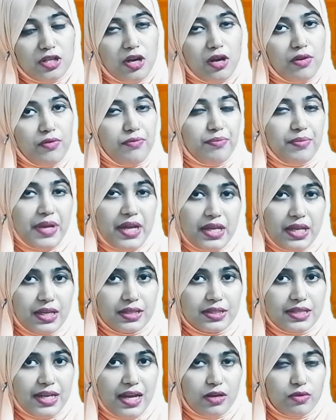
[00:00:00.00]
of
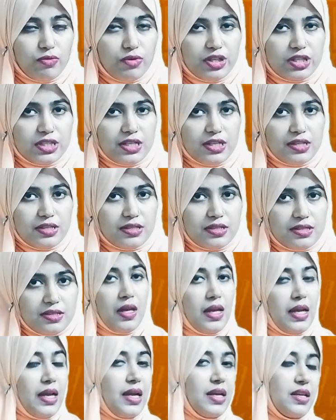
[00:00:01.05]
making tag questions.
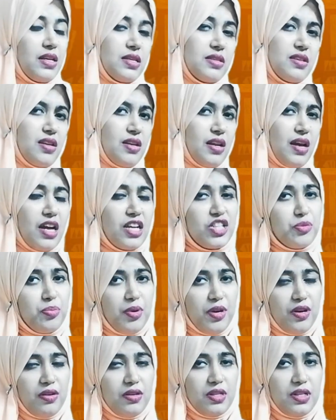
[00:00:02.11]
It is a nice
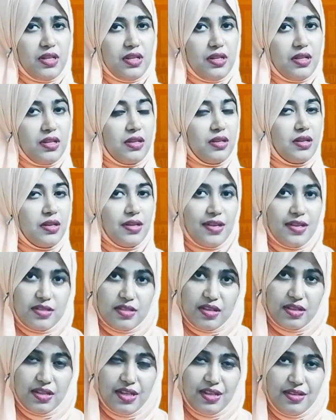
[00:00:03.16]
party,
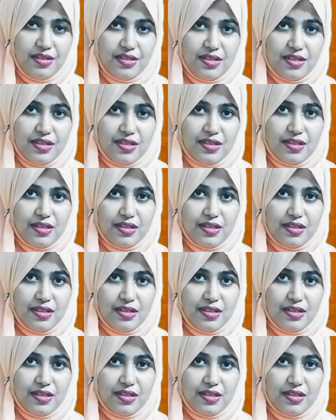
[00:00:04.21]
isn't it?